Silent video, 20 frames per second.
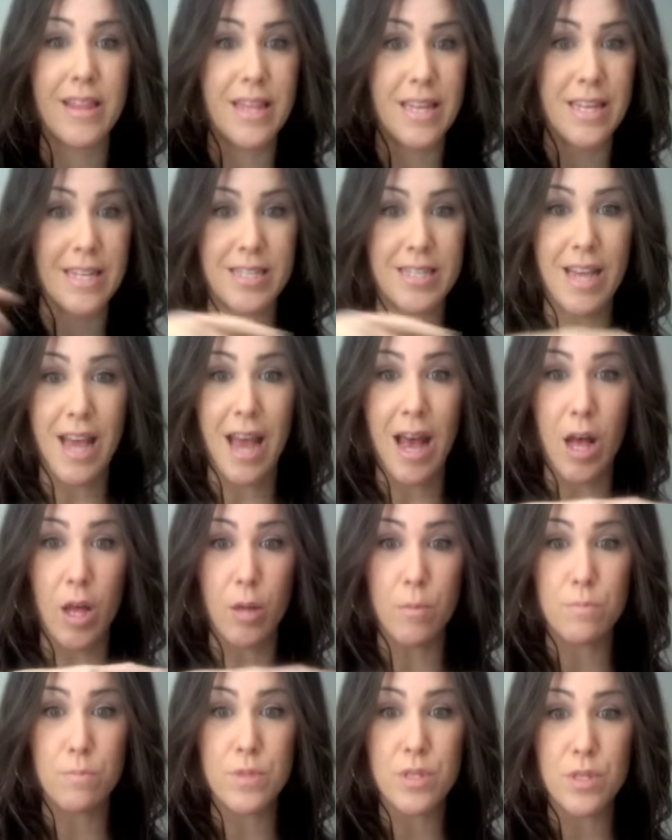This
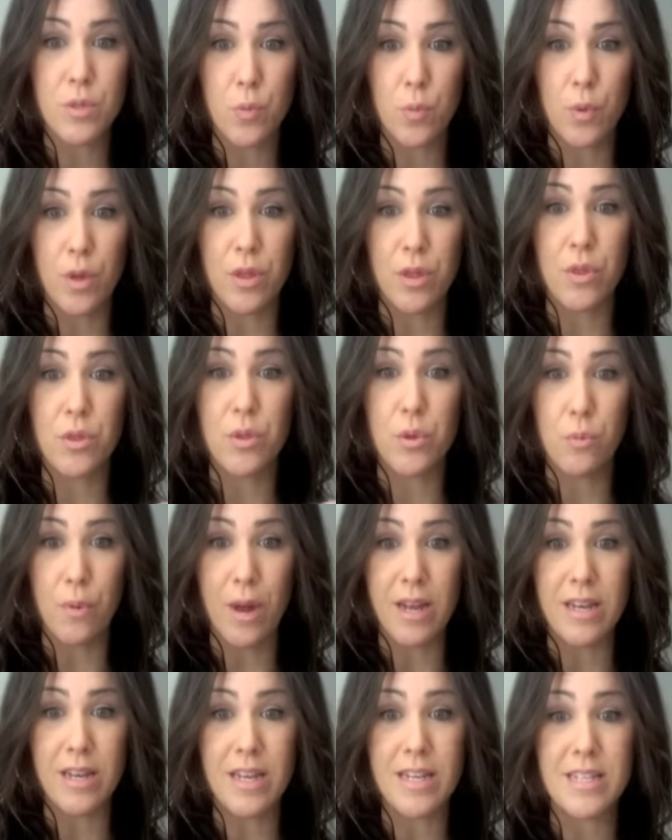helps with the
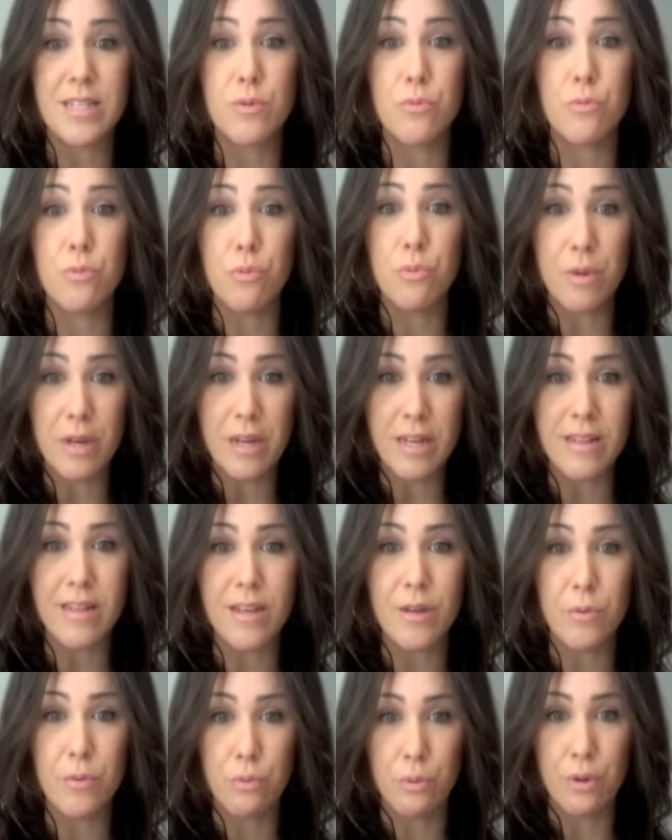redness
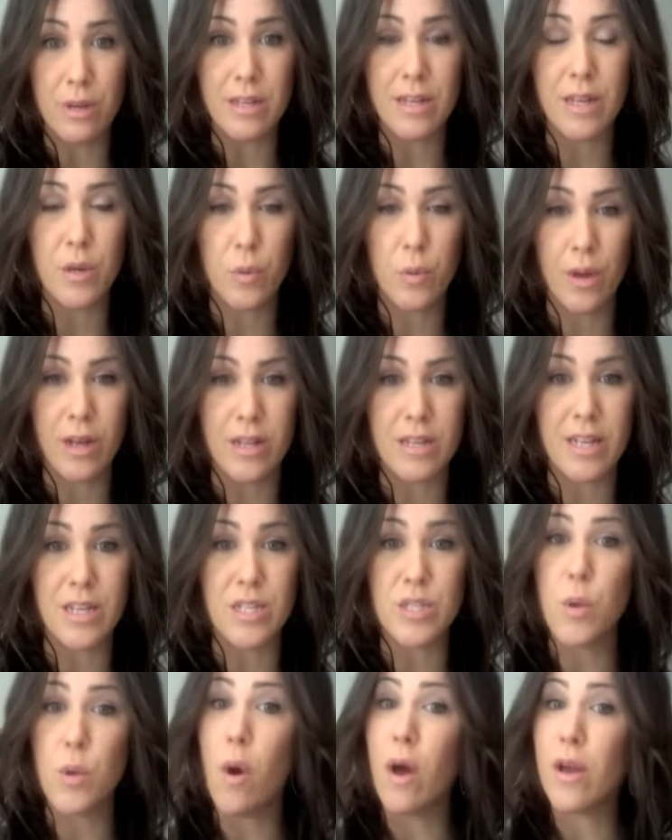really quickly.
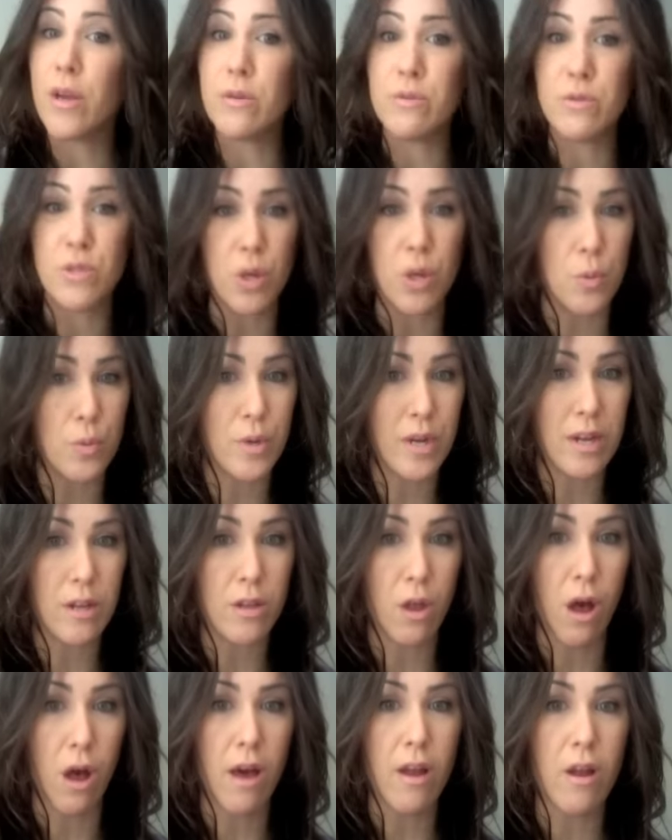So you don't need a
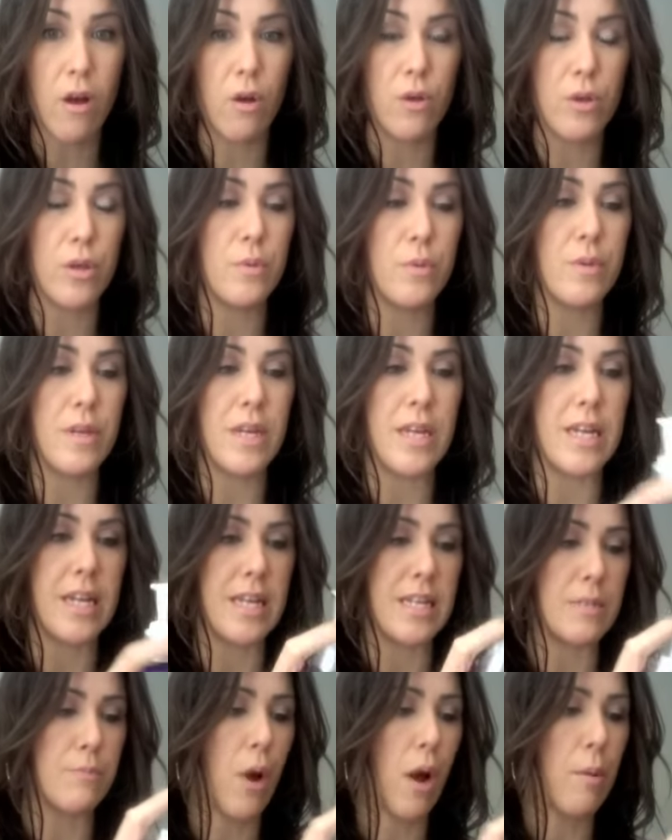lot. All you need
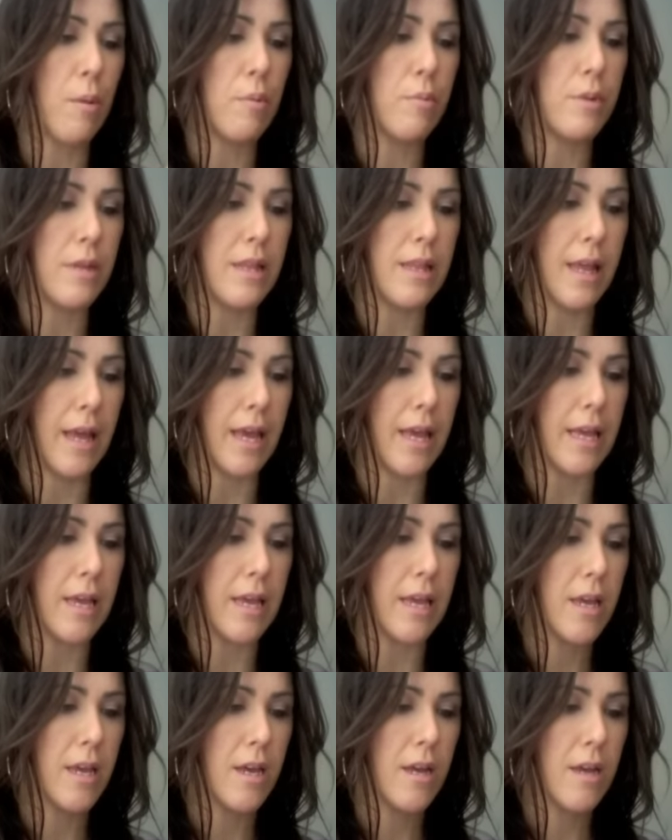is probably, like,
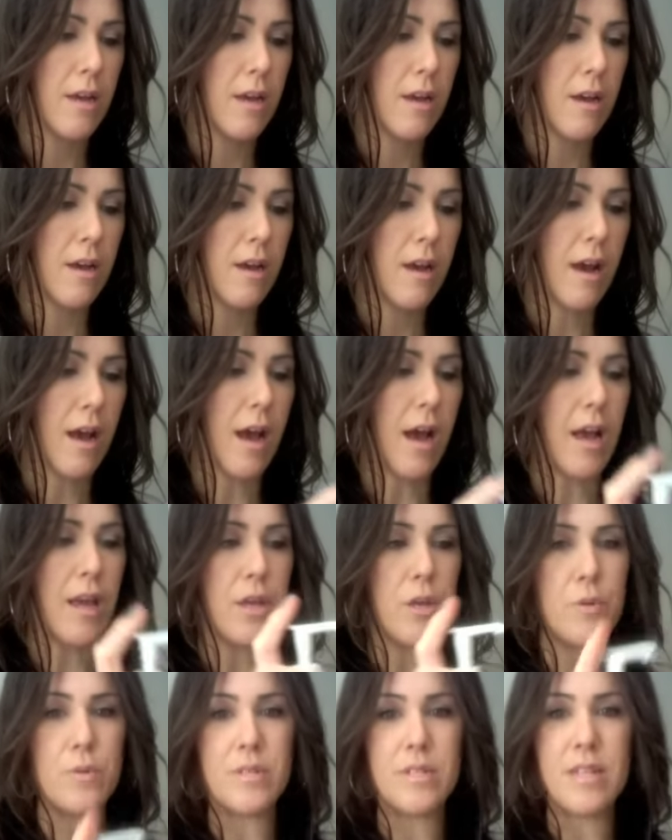I
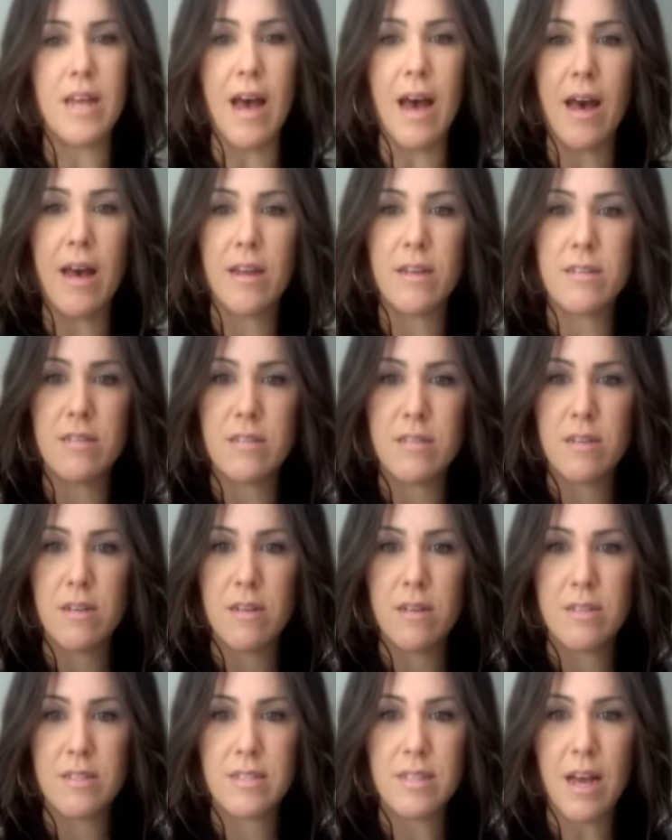use that
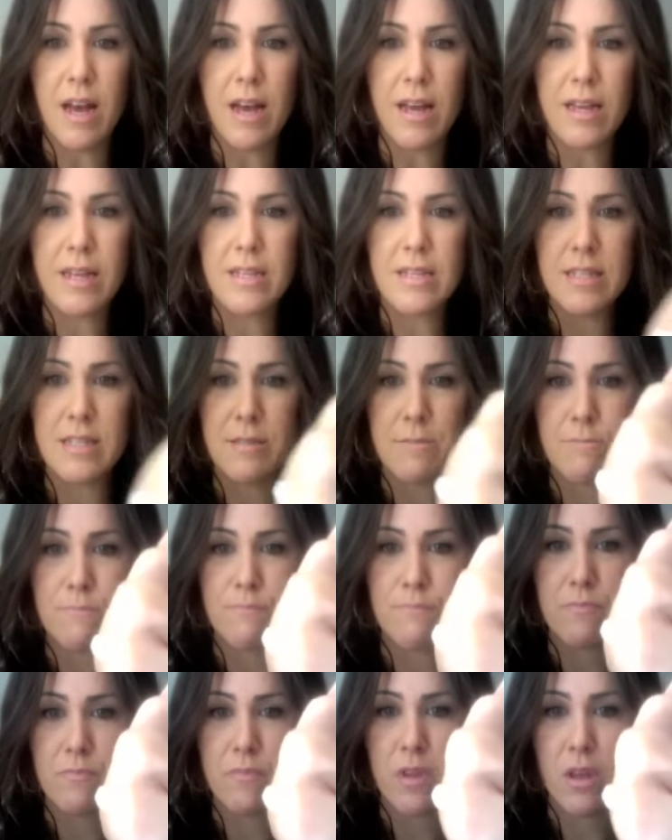size
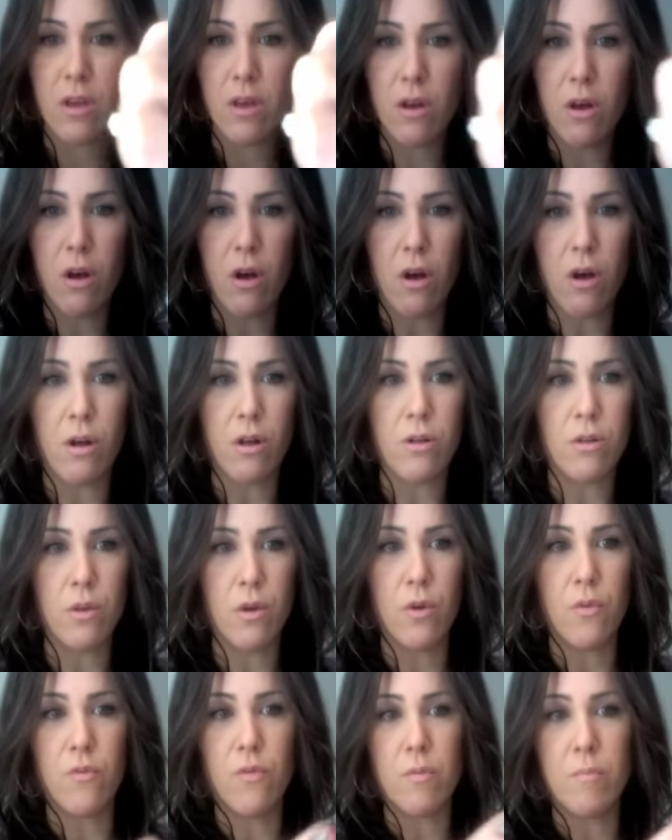all
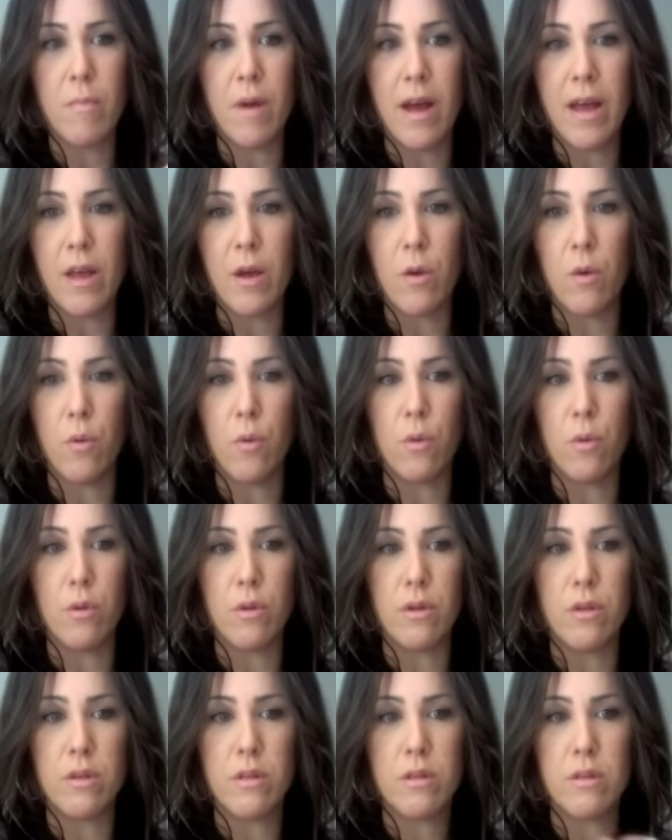over my
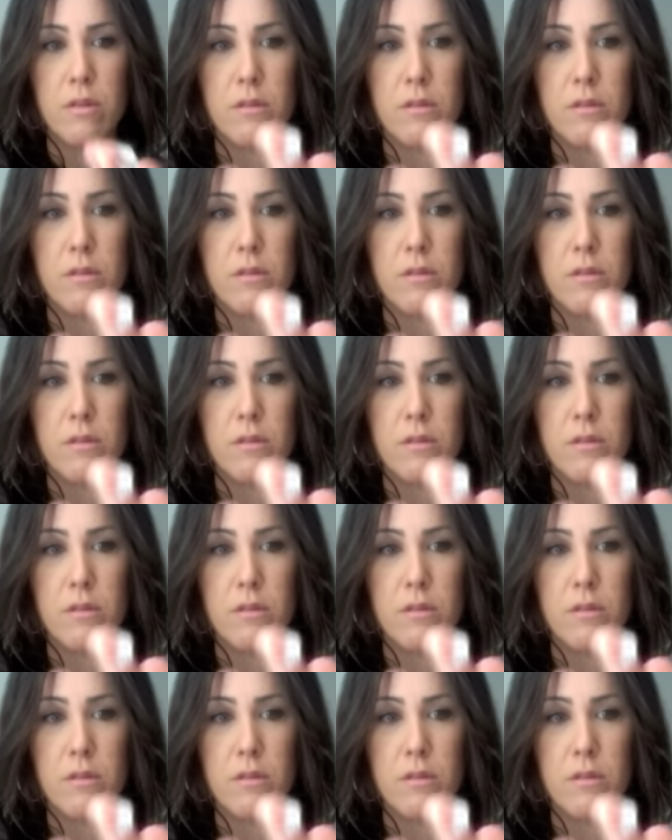whole